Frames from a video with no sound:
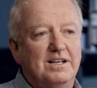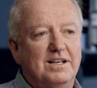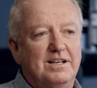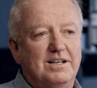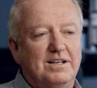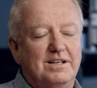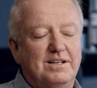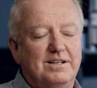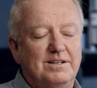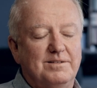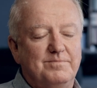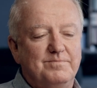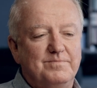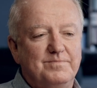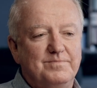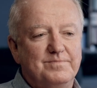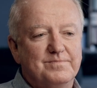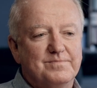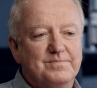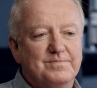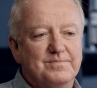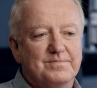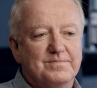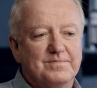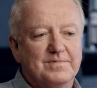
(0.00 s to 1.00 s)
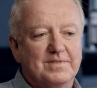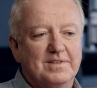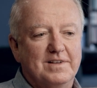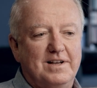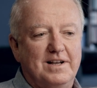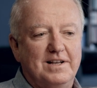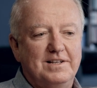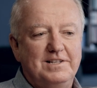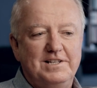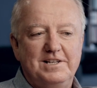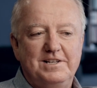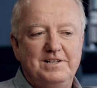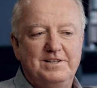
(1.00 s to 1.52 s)
um,
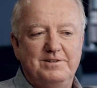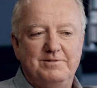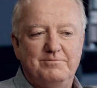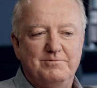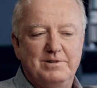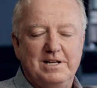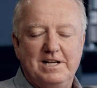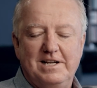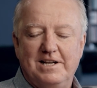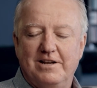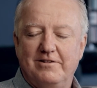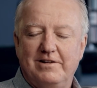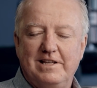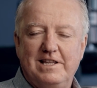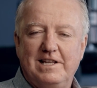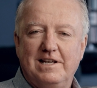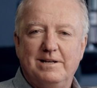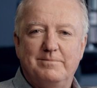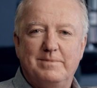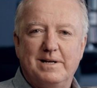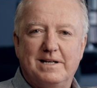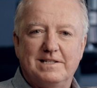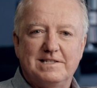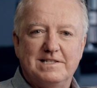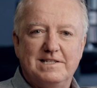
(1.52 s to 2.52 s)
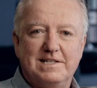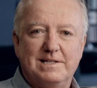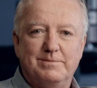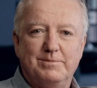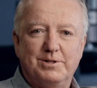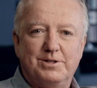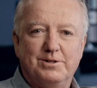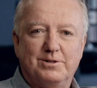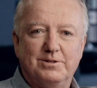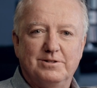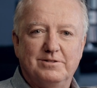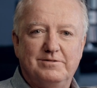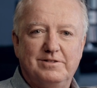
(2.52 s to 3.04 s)
I didn't really know anything about
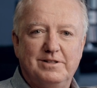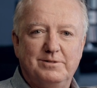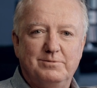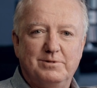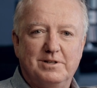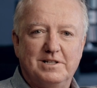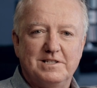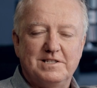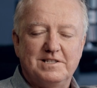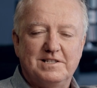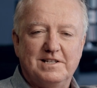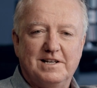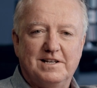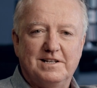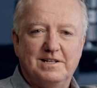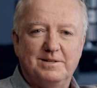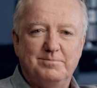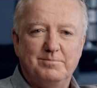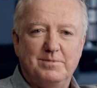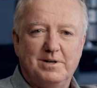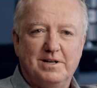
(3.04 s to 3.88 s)
cinematography when I started.